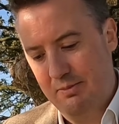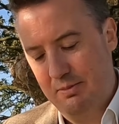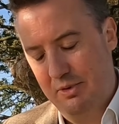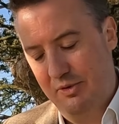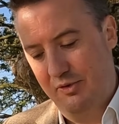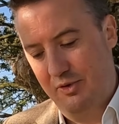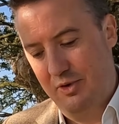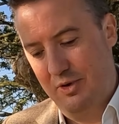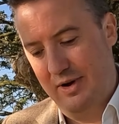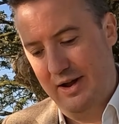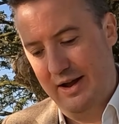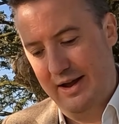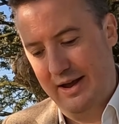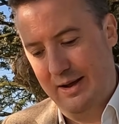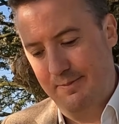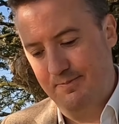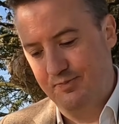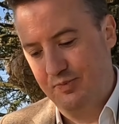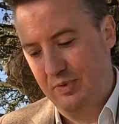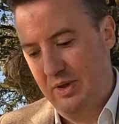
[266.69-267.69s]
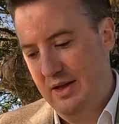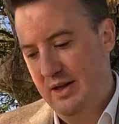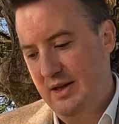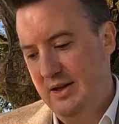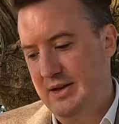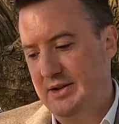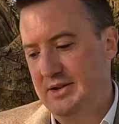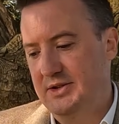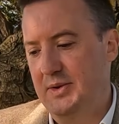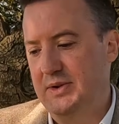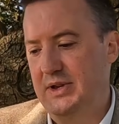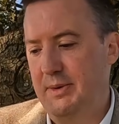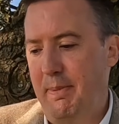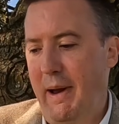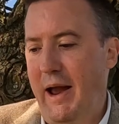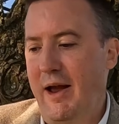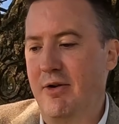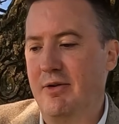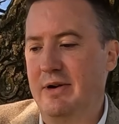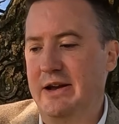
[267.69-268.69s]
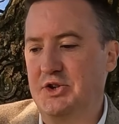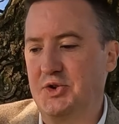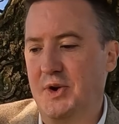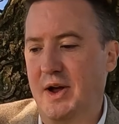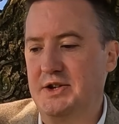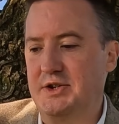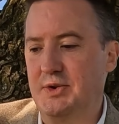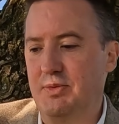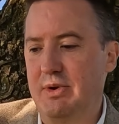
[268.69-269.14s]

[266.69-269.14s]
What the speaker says: before I So it's apparently trying